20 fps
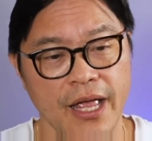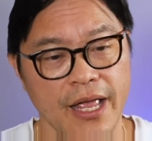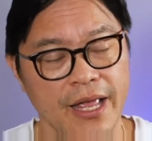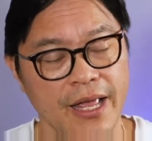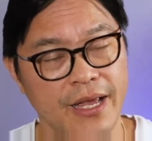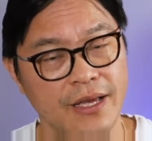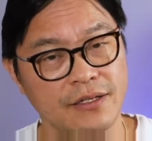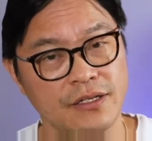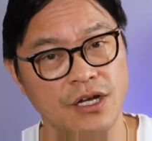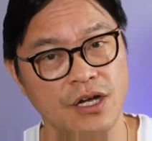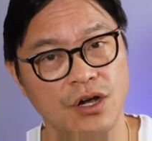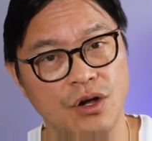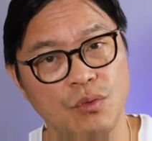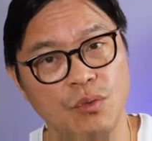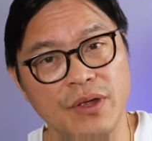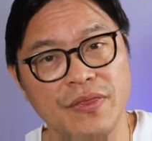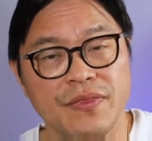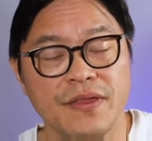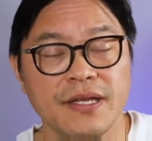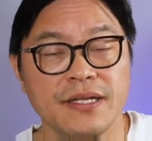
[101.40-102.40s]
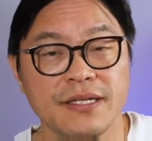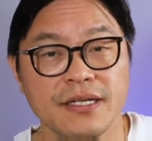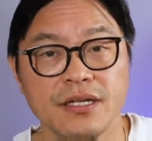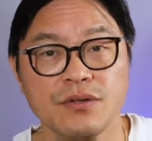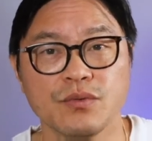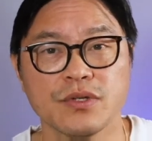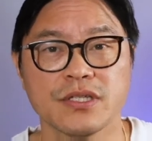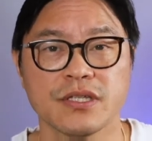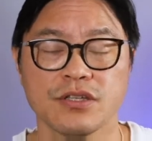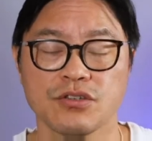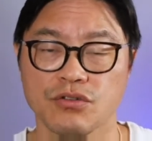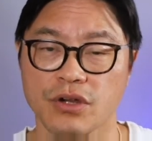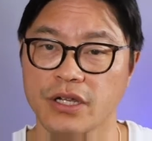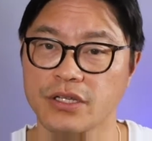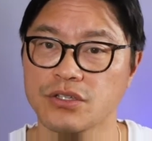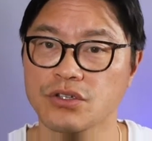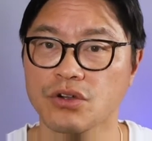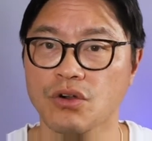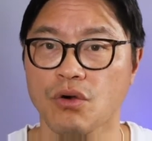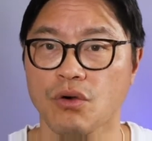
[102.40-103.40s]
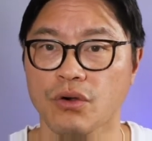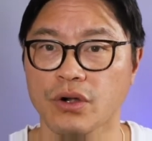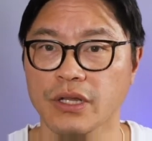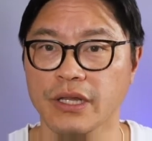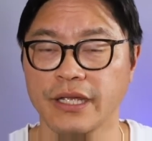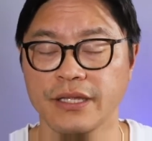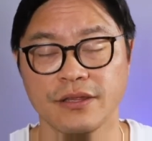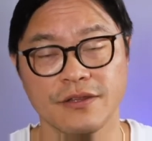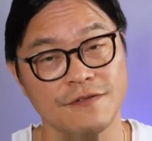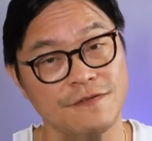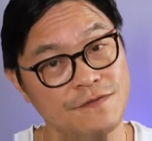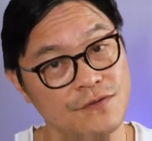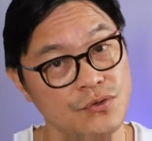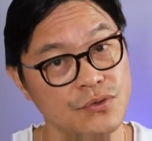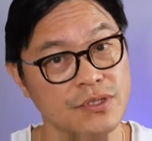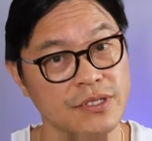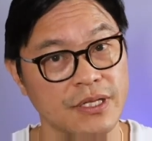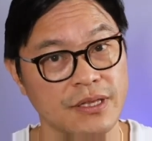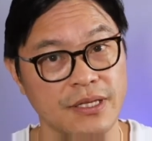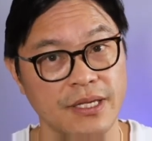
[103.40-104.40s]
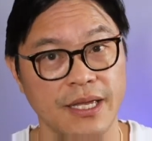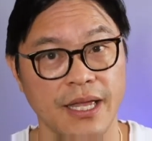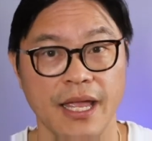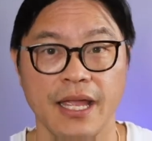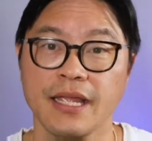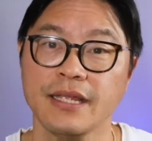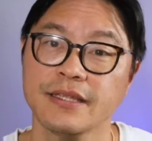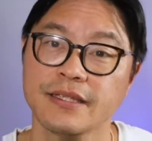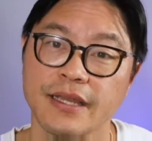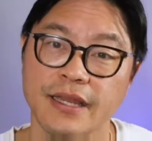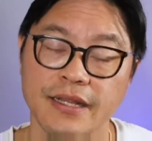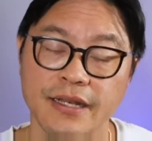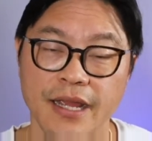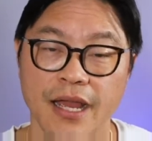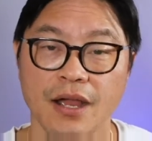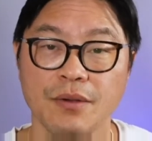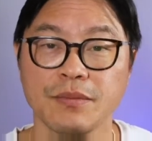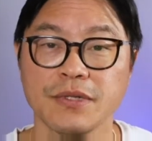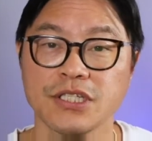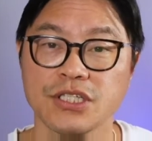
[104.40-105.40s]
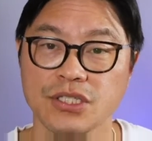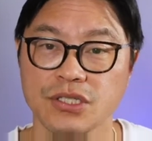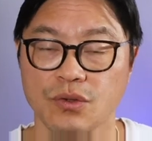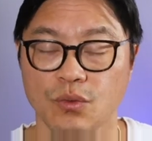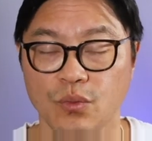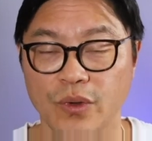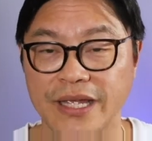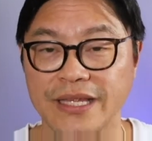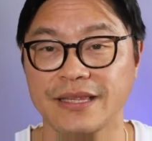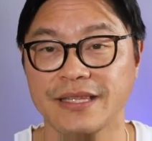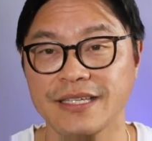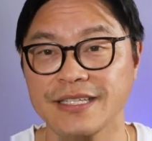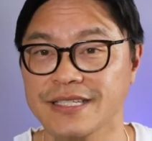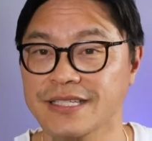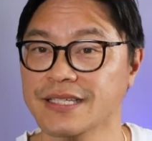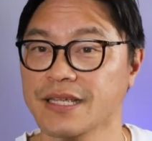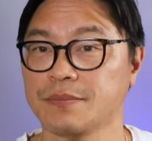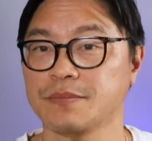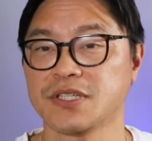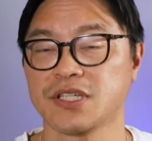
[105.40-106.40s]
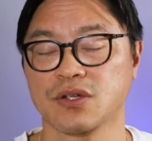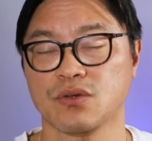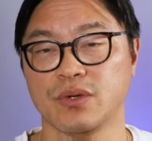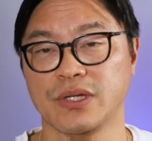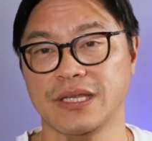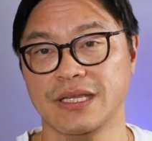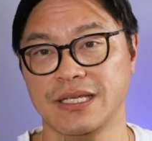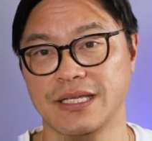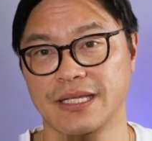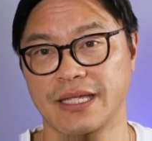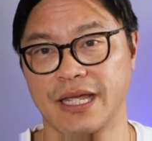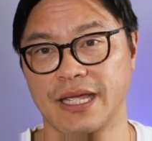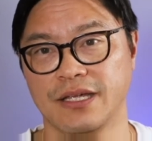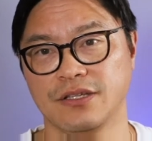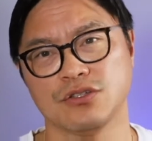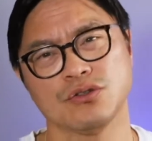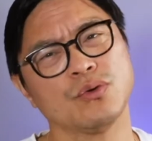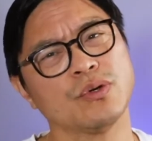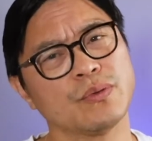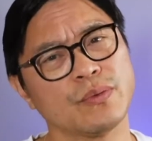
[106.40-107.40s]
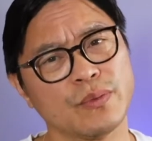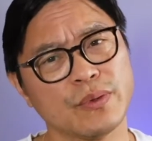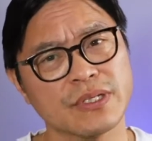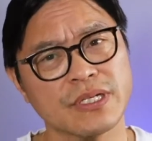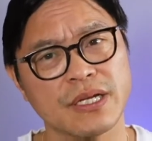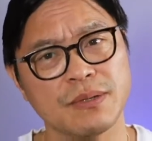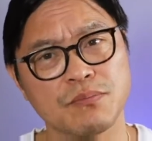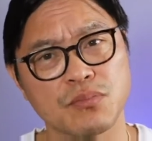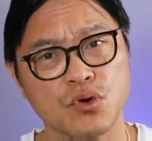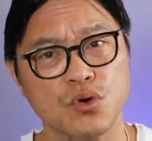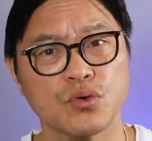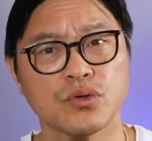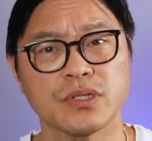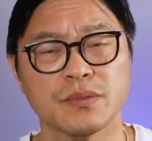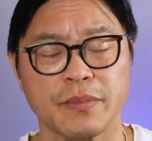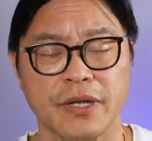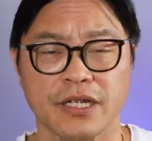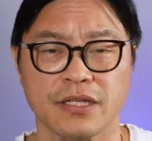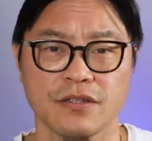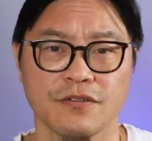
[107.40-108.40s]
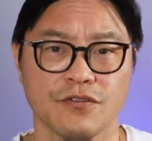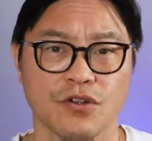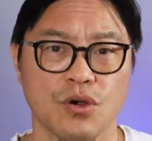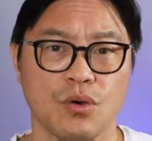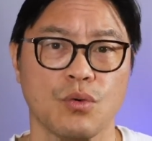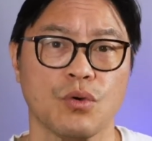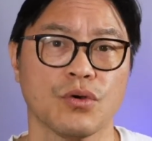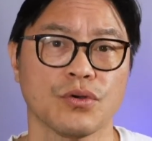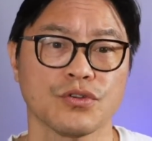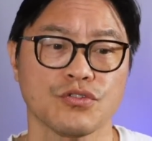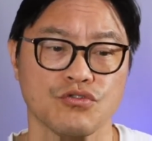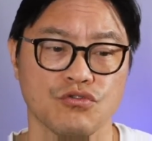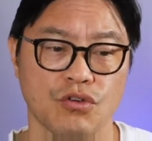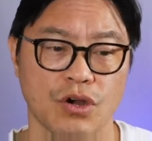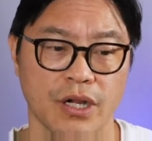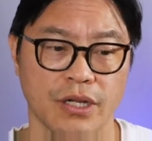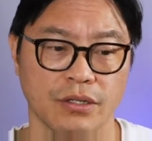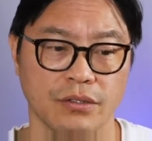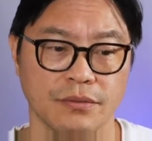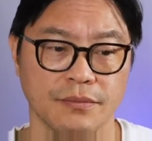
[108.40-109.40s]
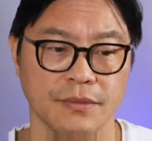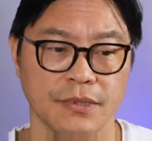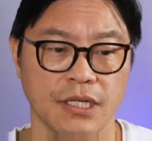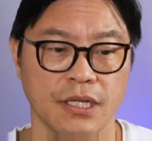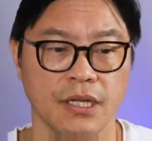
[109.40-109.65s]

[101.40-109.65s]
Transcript: And what they did was they tried to correlate the foods that they ate and how much weight they subsequently gained. So it was a prospective cohort trial.